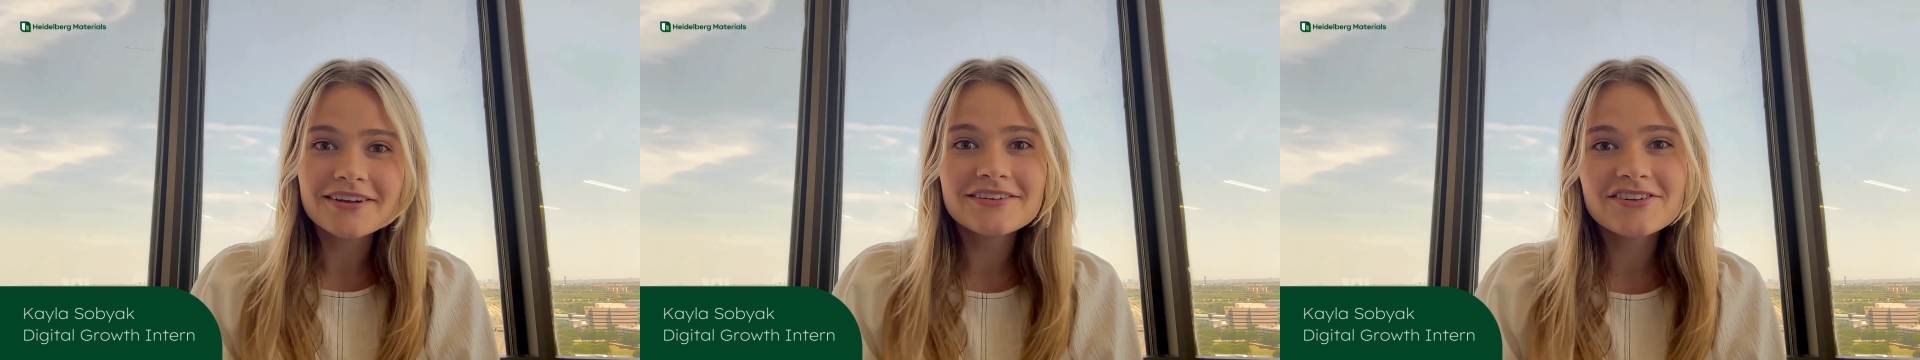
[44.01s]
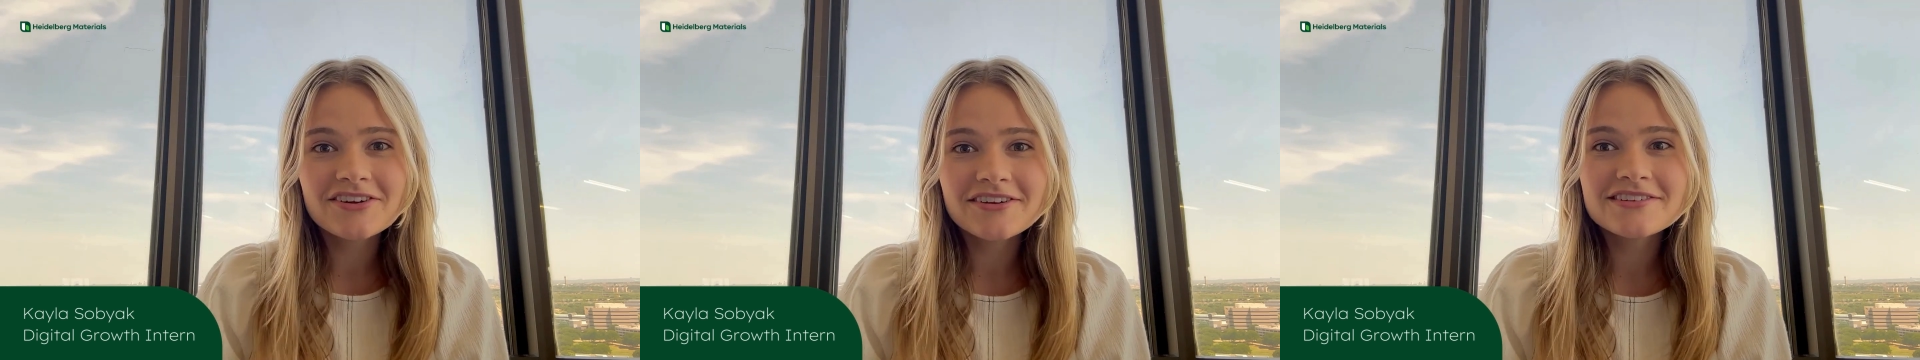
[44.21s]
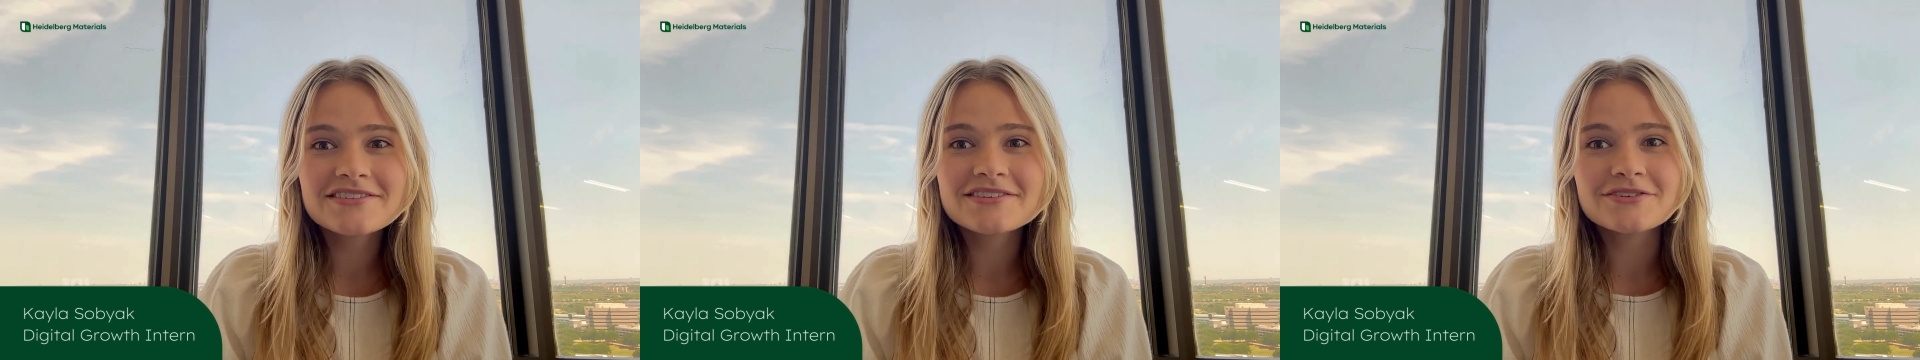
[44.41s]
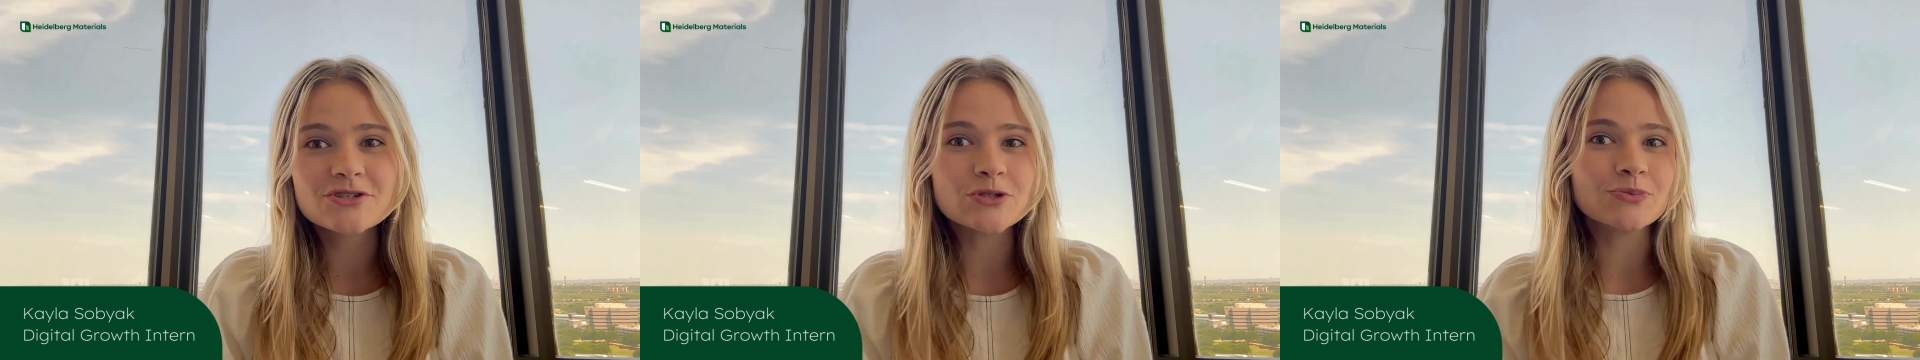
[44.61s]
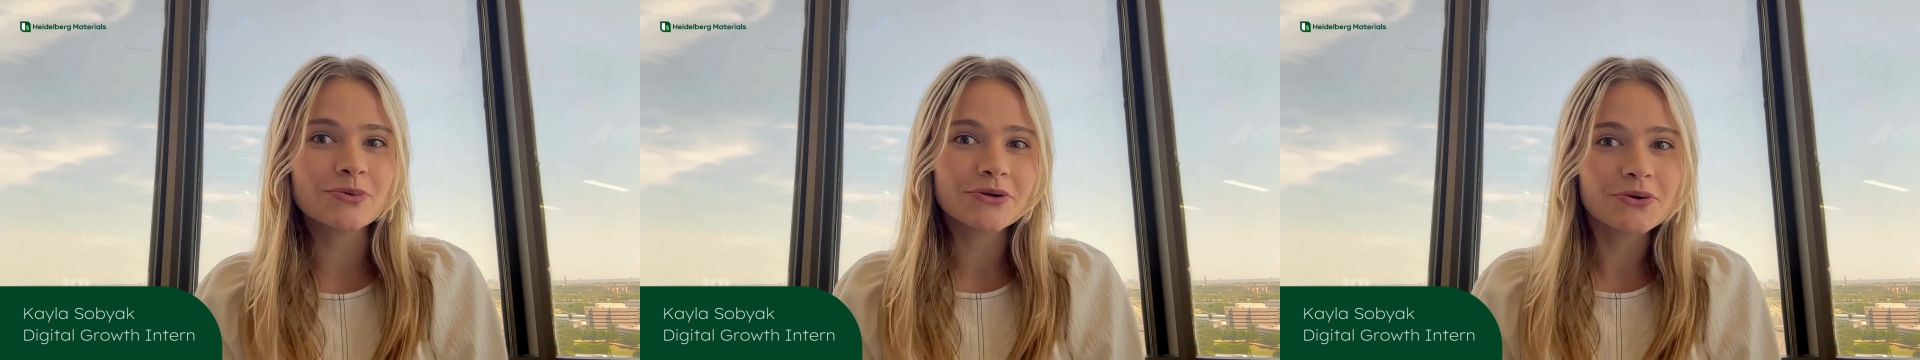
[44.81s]
interns.
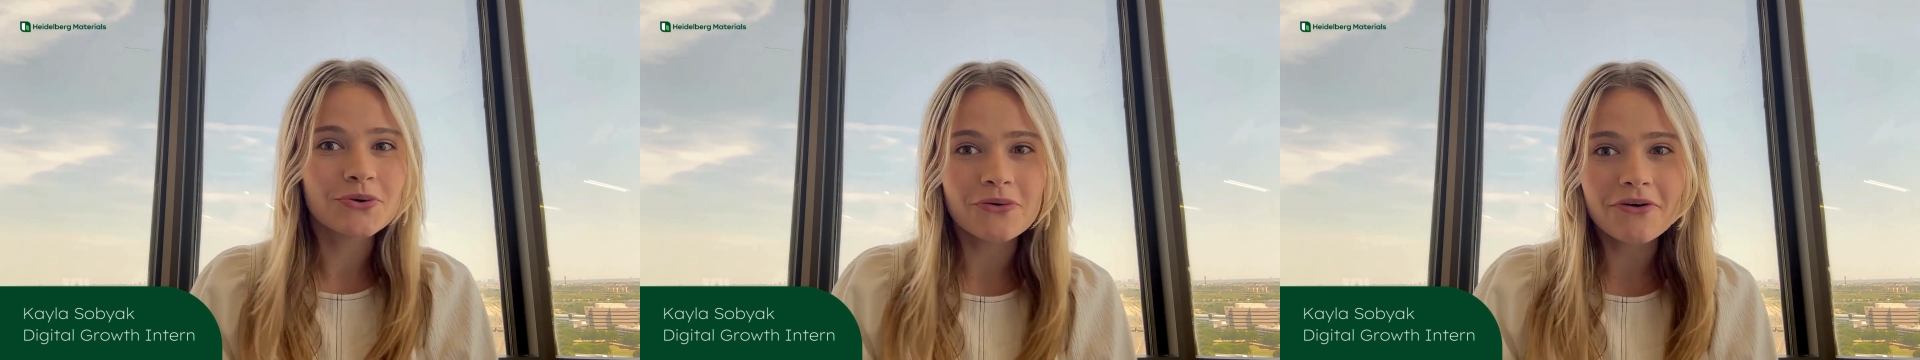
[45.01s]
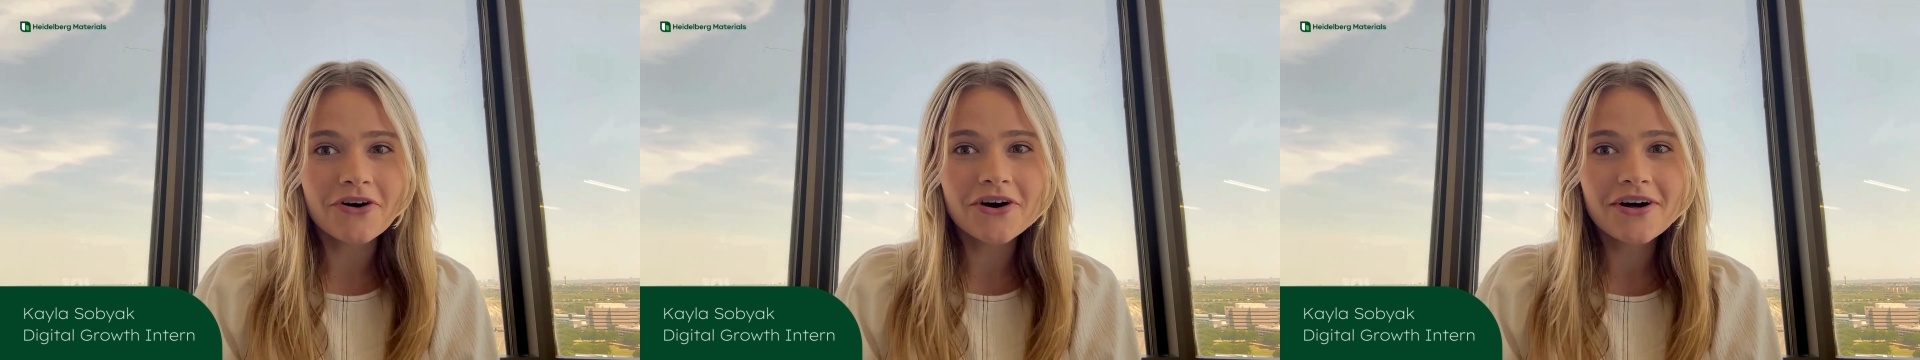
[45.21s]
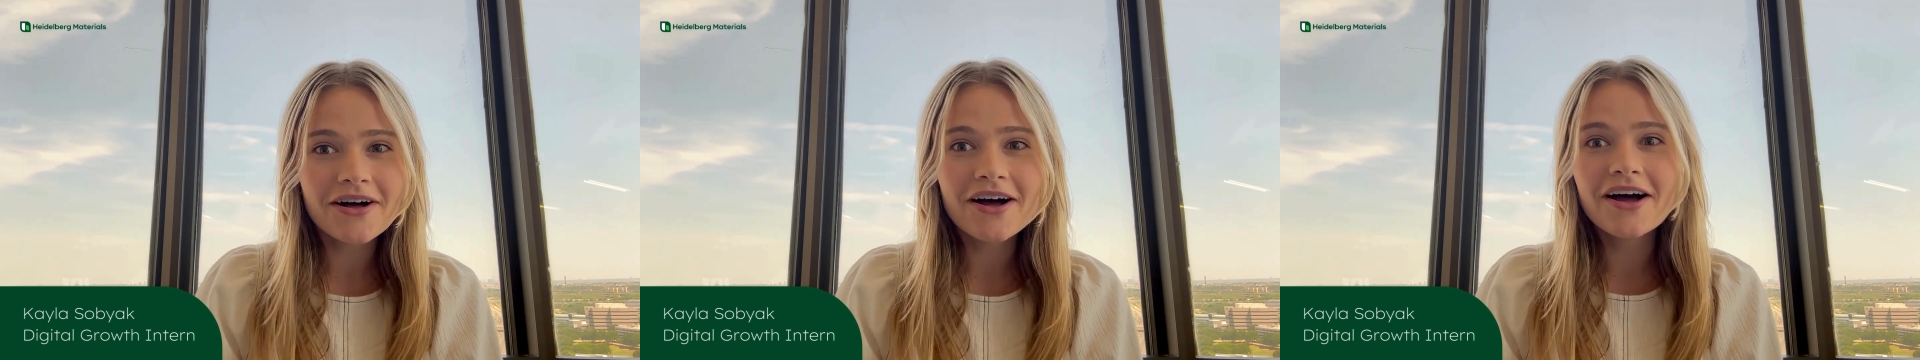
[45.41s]
They're super cool.